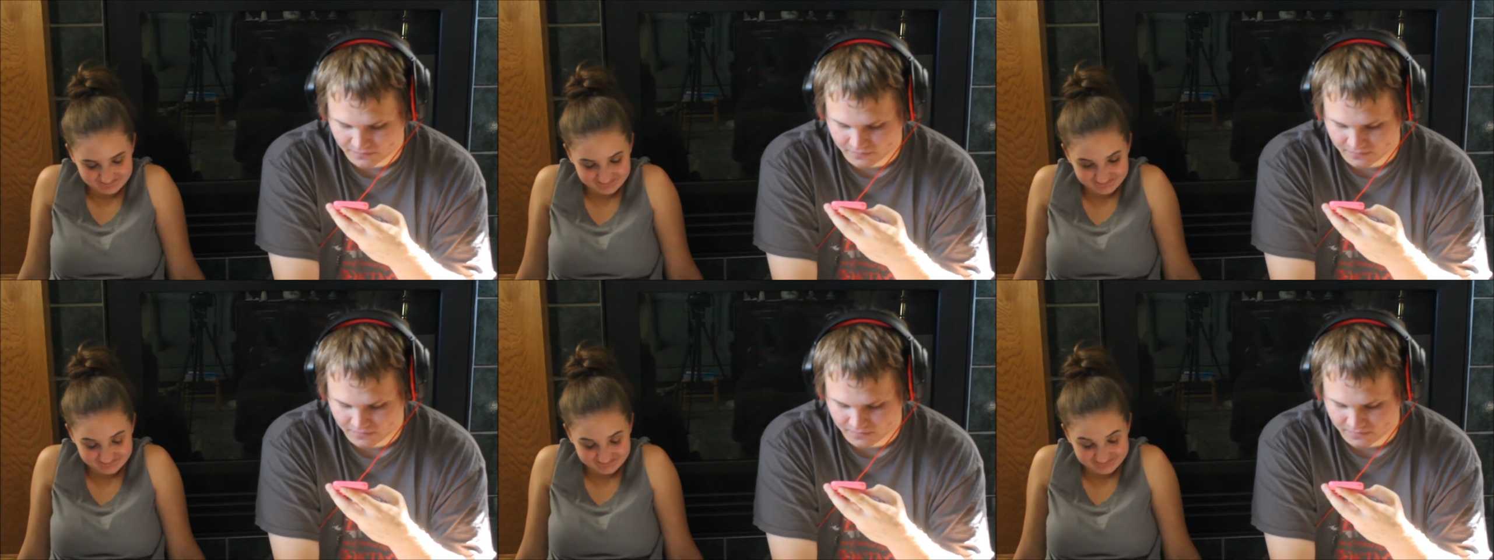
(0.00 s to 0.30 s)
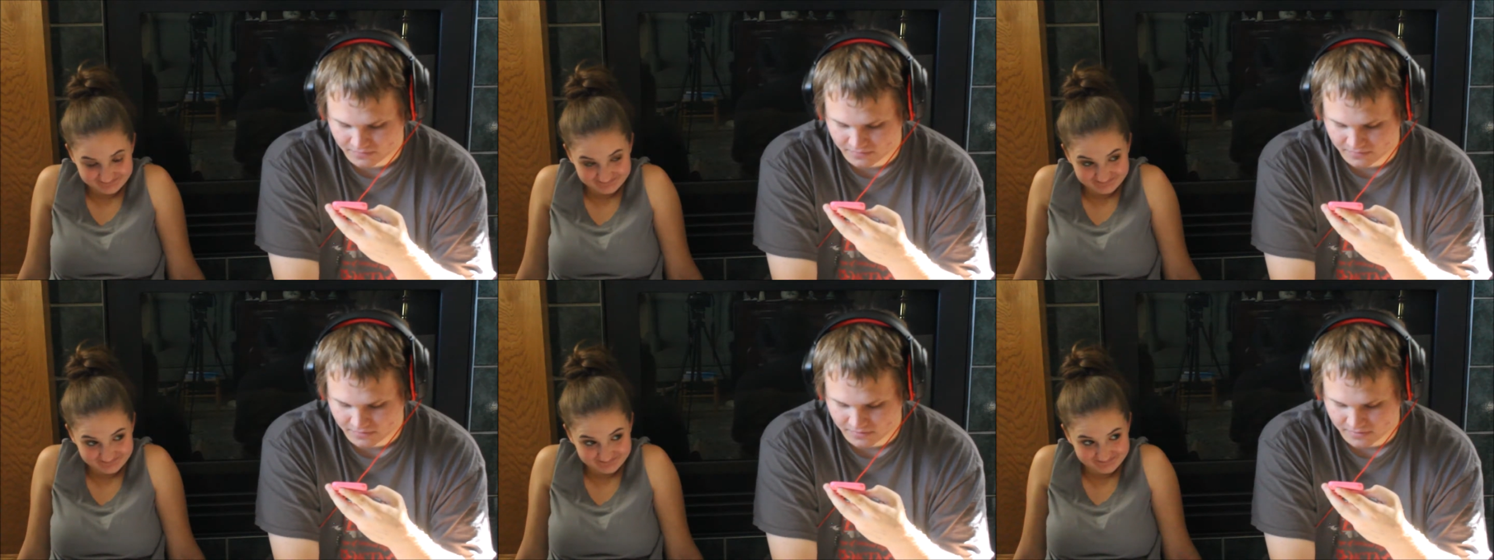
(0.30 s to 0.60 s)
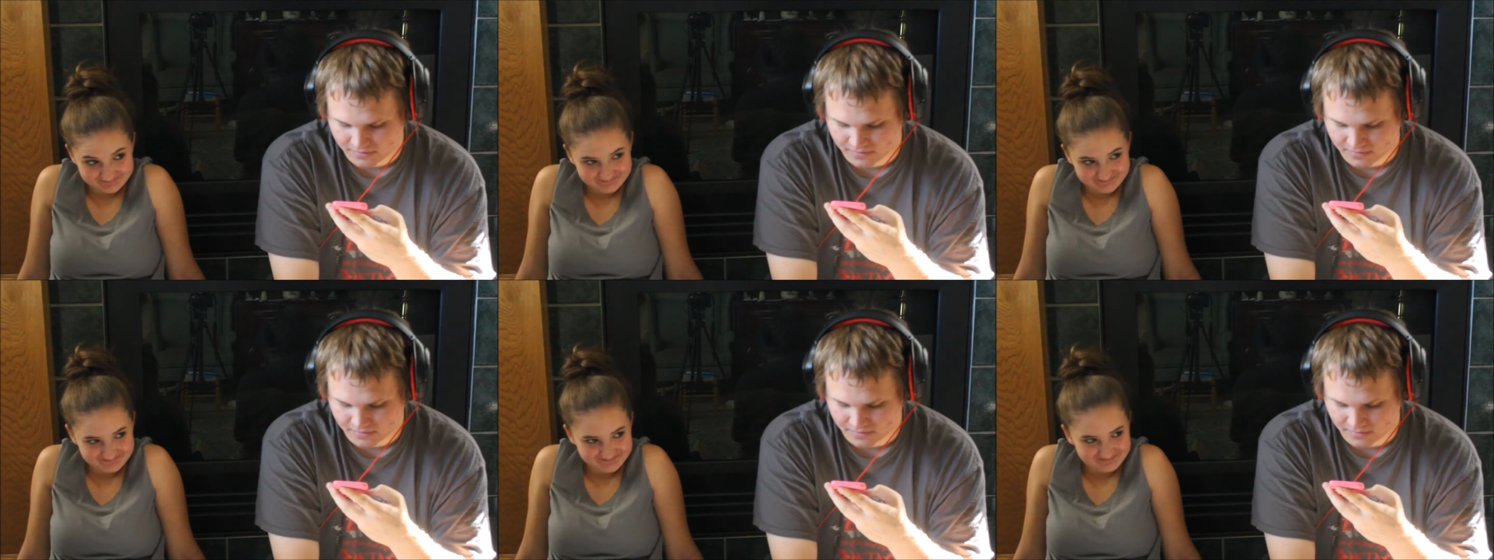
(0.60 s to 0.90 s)

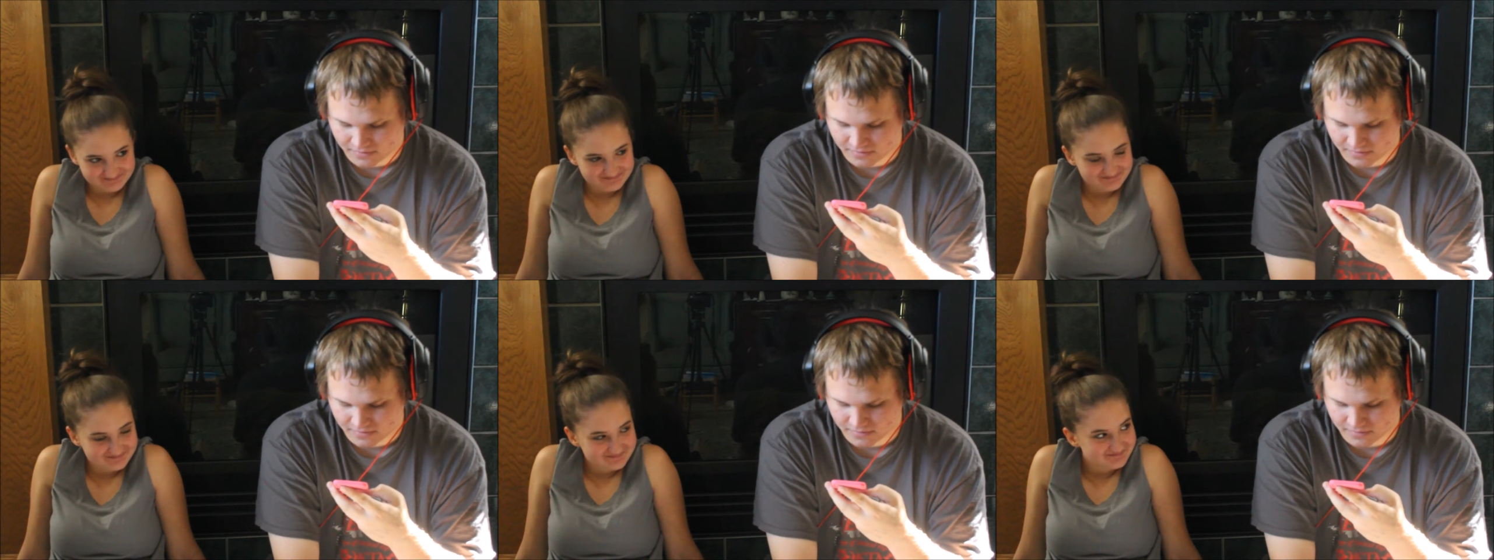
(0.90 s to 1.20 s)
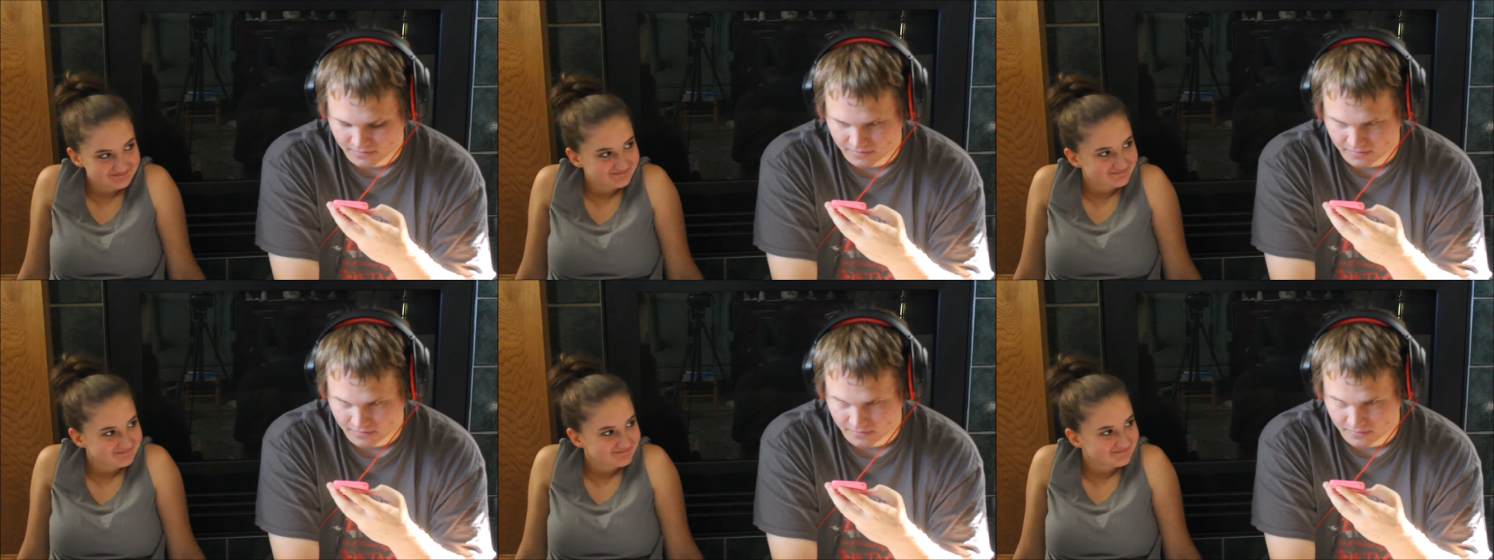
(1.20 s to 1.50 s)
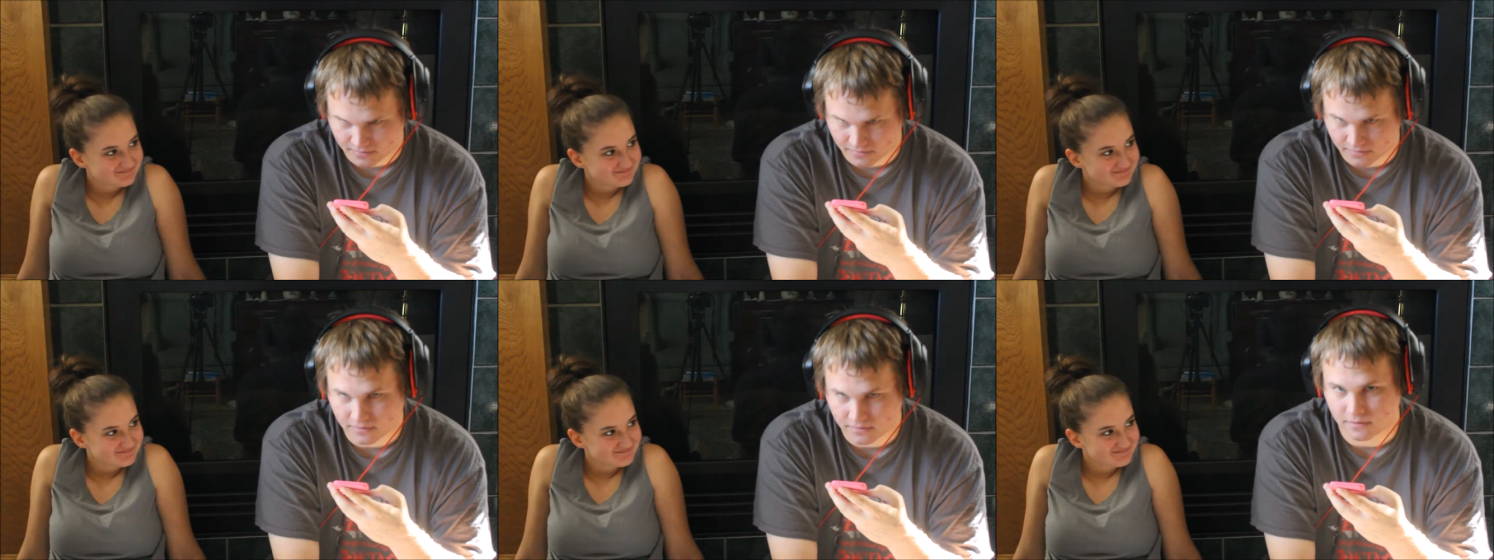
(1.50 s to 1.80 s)

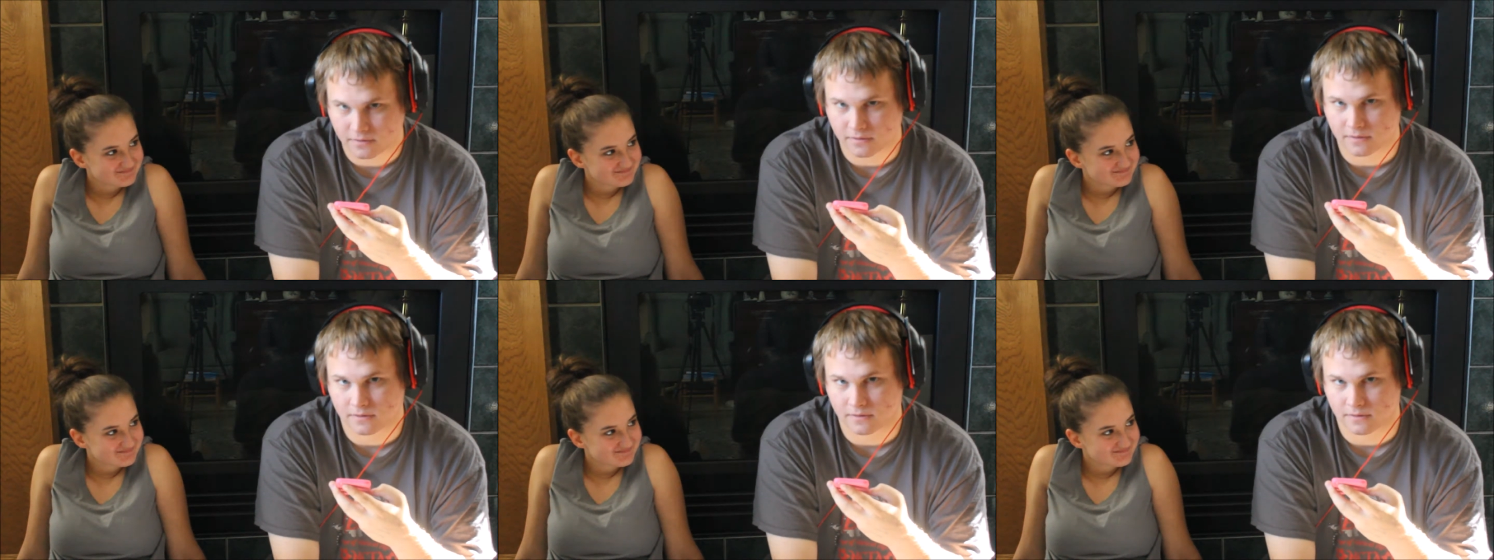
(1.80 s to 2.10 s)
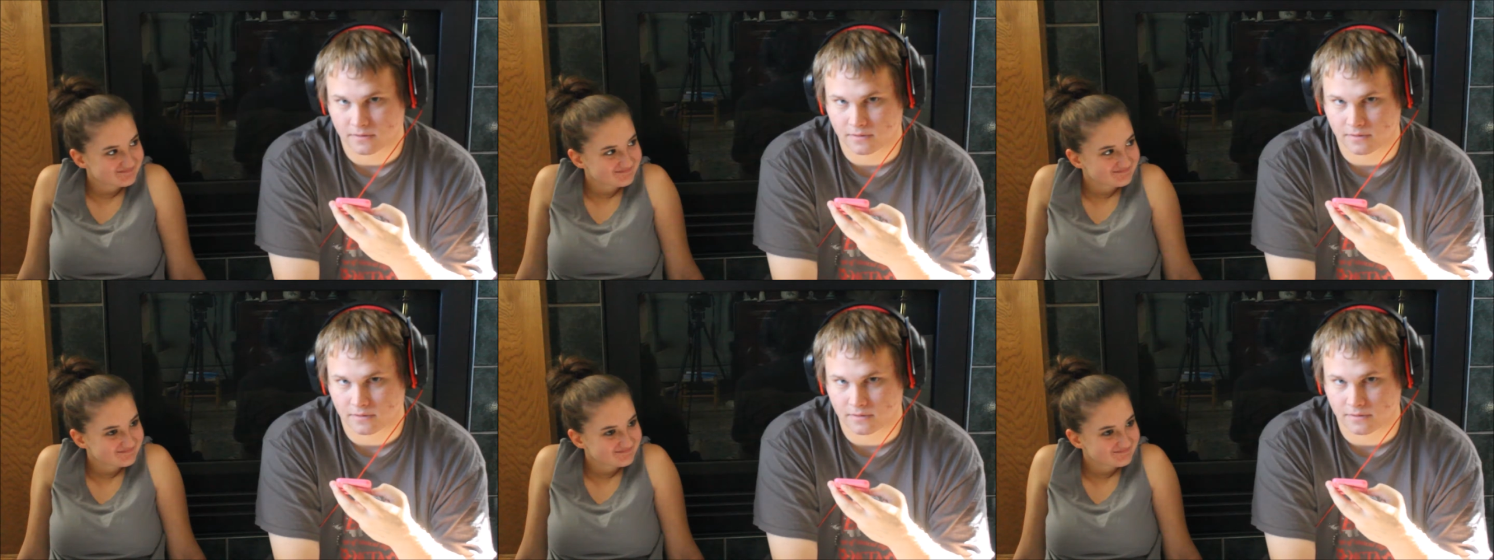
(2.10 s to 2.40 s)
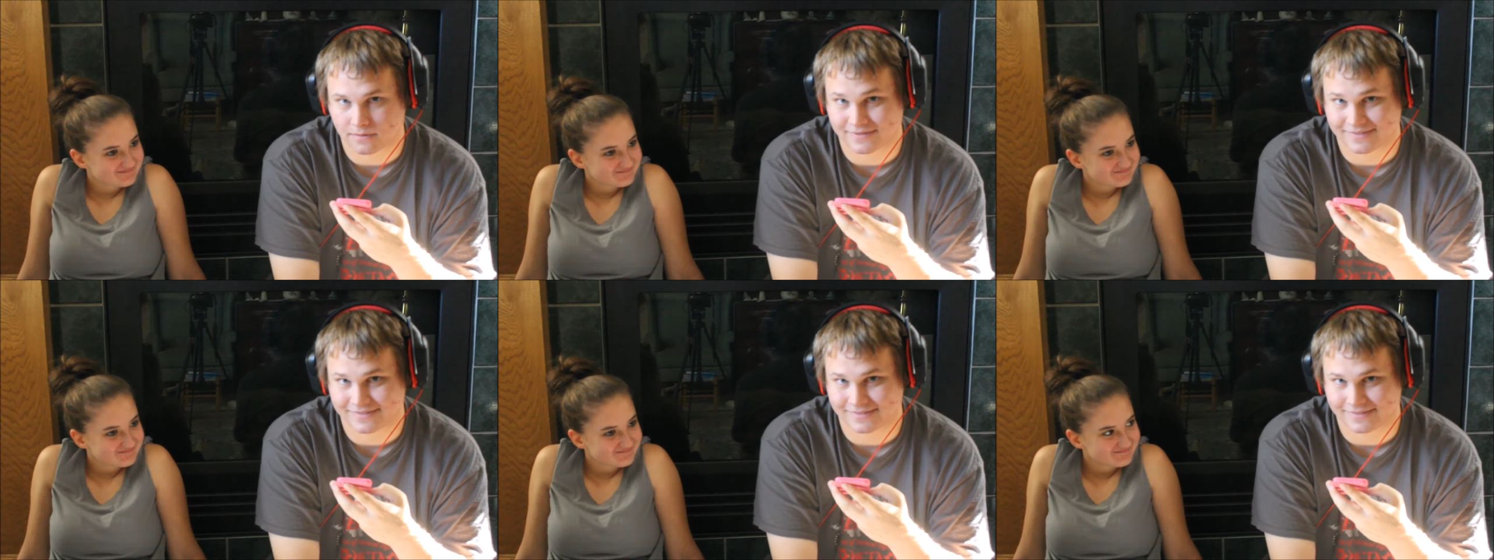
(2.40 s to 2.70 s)

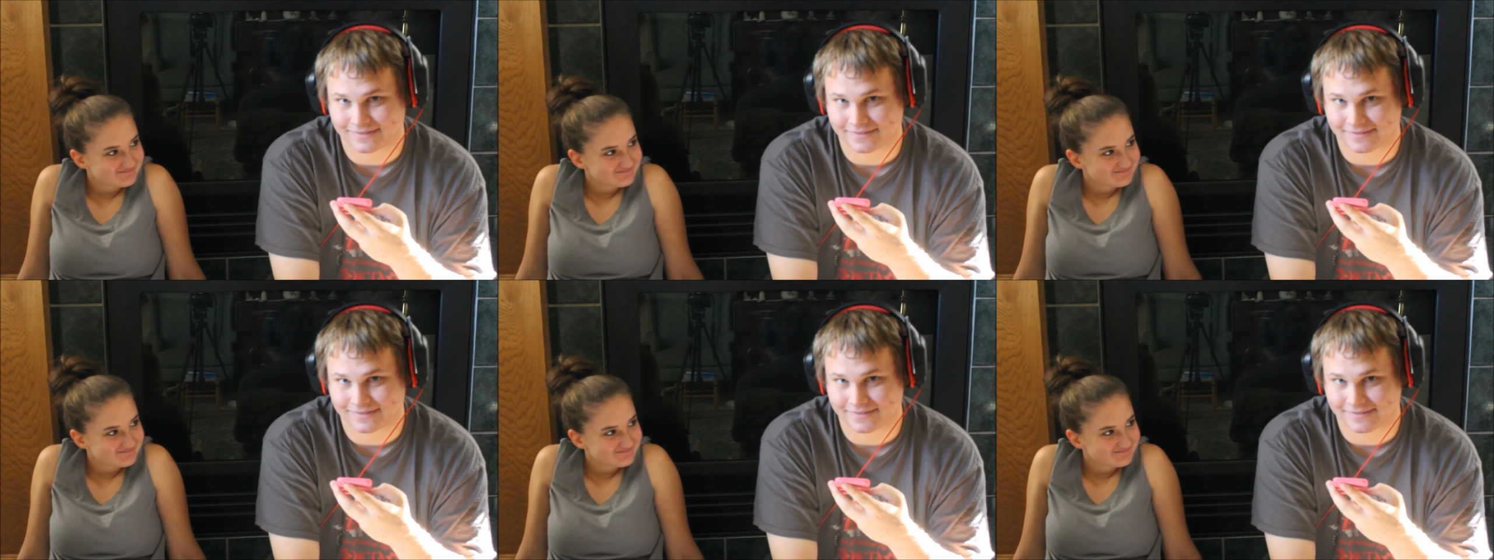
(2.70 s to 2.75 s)
Nobody speaks.